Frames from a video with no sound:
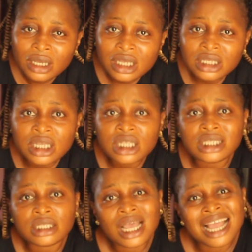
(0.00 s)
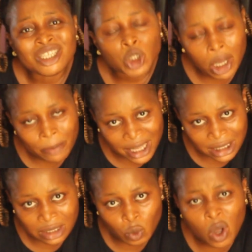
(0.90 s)
Is it
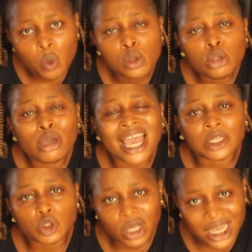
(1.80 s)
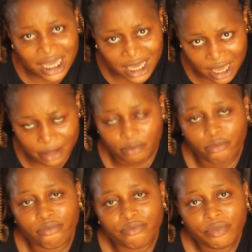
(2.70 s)
enjoyment? What will you enjoy again?
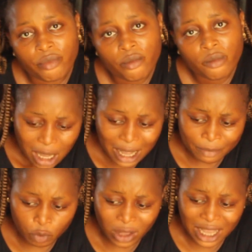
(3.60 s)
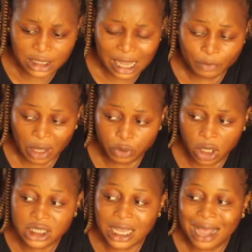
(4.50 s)
I will
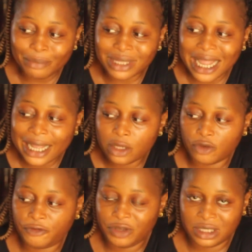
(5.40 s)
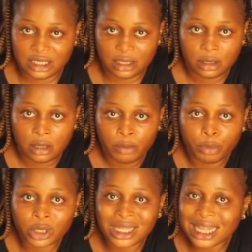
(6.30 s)
not say I'm tired of it,
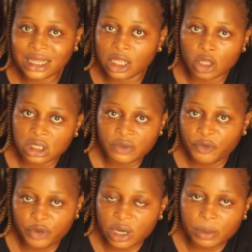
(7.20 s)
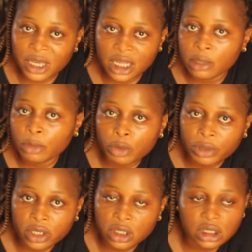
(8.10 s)
but that thing doesn't freak me anymore
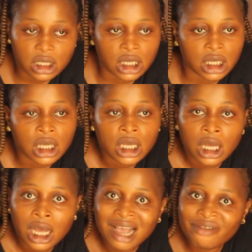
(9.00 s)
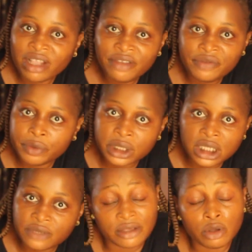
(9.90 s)
because I've lived with
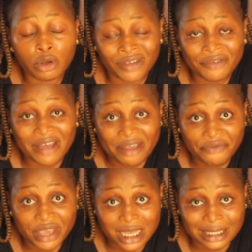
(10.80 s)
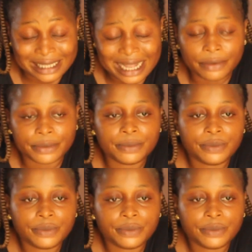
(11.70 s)
it over 5 years now.